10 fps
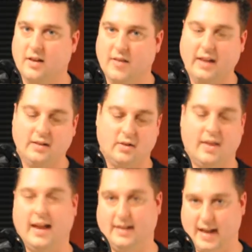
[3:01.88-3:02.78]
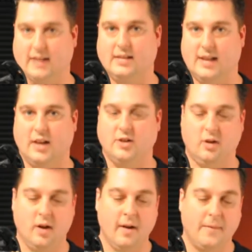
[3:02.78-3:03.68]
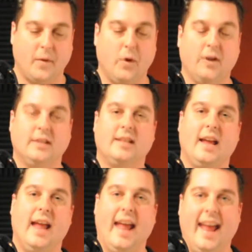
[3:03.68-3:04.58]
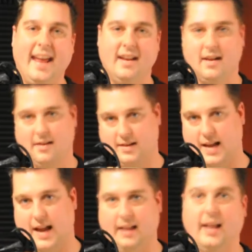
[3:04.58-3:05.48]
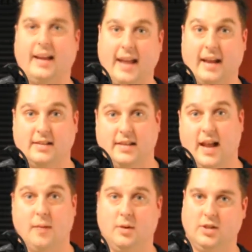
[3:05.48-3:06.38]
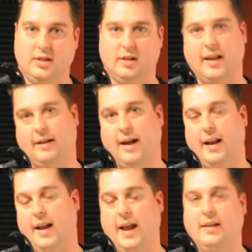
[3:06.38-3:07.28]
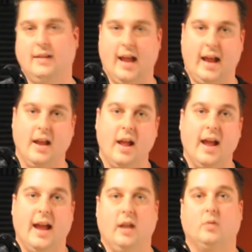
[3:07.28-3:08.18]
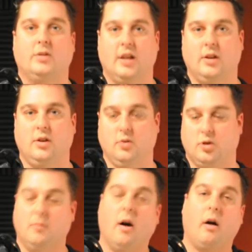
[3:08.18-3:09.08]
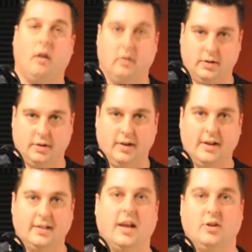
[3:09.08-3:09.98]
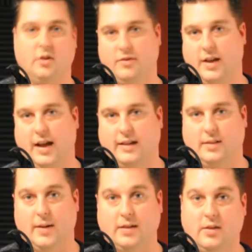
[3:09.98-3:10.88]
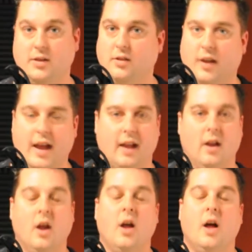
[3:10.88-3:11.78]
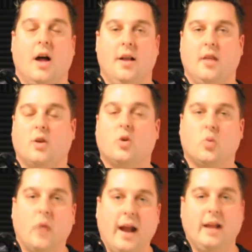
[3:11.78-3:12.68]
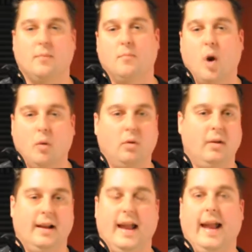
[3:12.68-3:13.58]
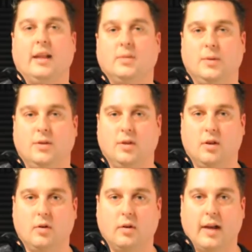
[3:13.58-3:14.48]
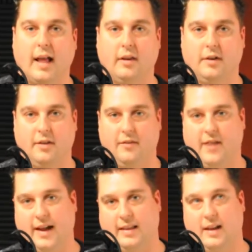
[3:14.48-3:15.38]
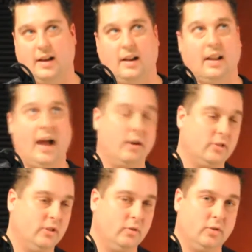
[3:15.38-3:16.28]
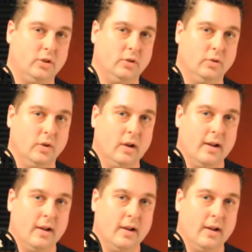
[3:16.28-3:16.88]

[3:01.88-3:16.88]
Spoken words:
events or that day's schedule. Or you can say N day, like next day, but just the letter N day, and it will send you tomorrow's schedule via SMS. So these are, again, another great mobile enhancement to the Google Calendar, the fact that it allows you to